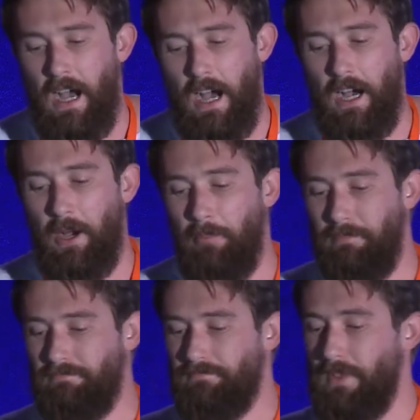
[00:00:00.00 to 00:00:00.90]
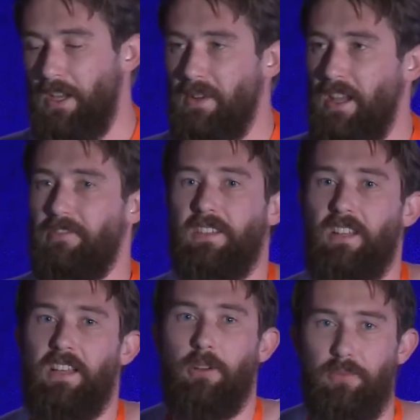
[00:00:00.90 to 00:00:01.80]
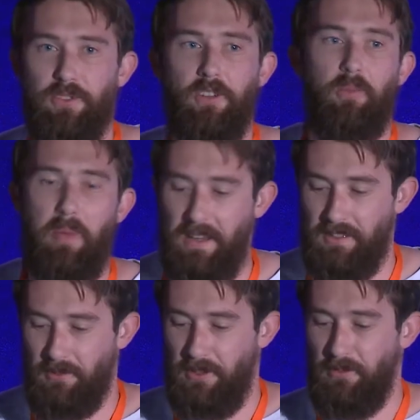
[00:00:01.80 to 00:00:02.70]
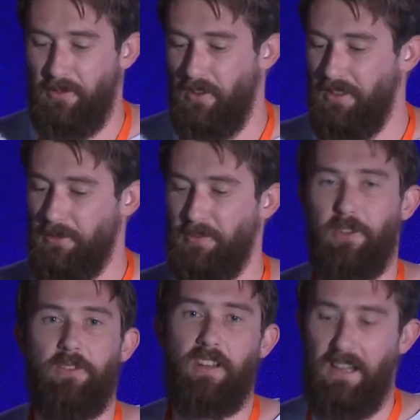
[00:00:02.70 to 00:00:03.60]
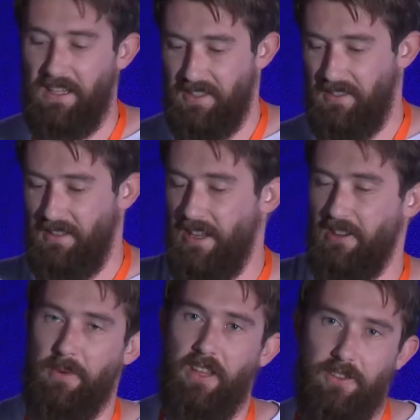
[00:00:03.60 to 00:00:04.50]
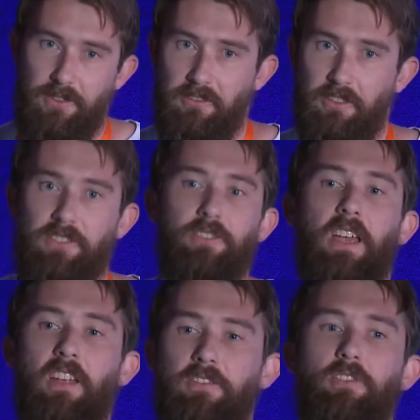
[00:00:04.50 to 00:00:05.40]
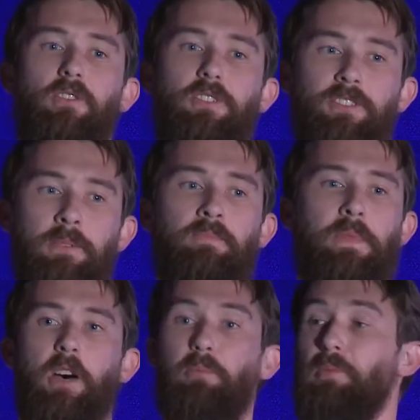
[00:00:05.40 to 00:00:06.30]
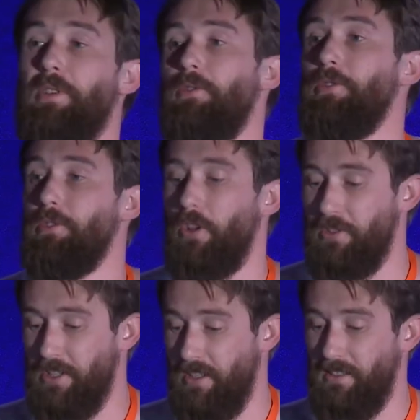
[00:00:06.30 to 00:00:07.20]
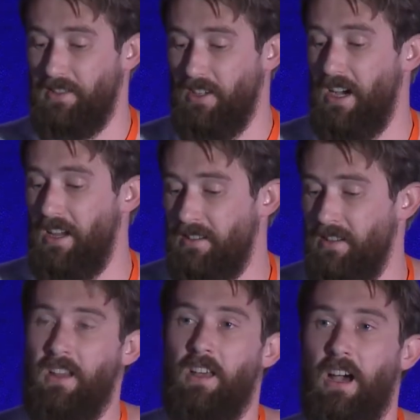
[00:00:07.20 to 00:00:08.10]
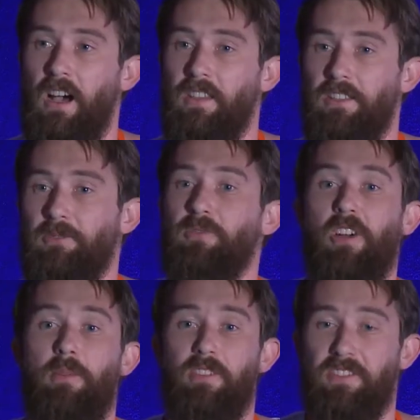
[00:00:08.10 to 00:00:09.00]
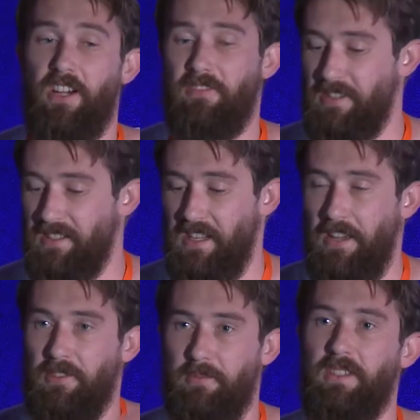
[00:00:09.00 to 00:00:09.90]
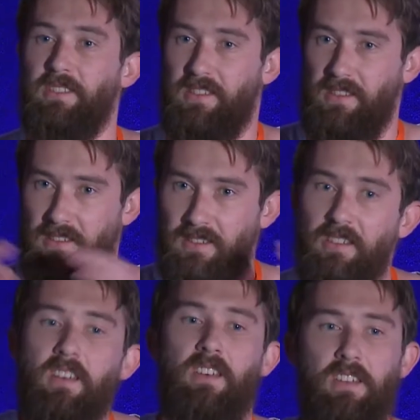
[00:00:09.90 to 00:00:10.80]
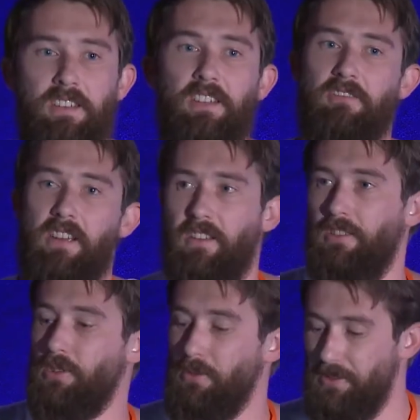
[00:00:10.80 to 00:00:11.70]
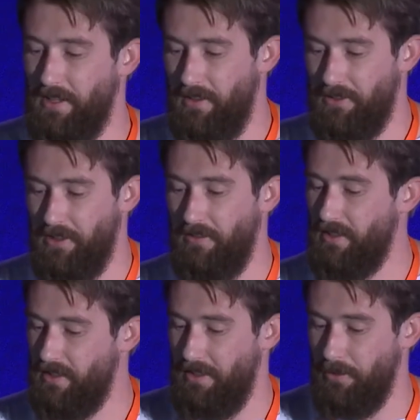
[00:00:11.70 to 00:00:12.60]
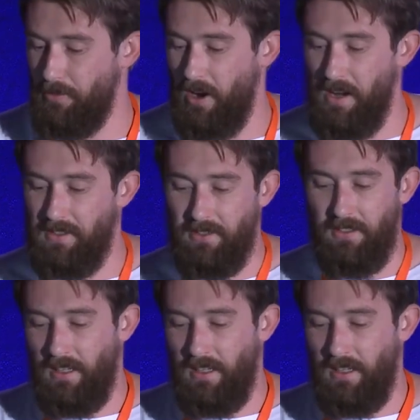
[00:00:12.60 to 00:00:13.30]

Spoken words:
And we have these like observer patterns where we've got these observer classes that care about the service. You can, of course, implement all your logic inside the subscriber itself. It doesn't have to be just this decorator that calls another service, like your prize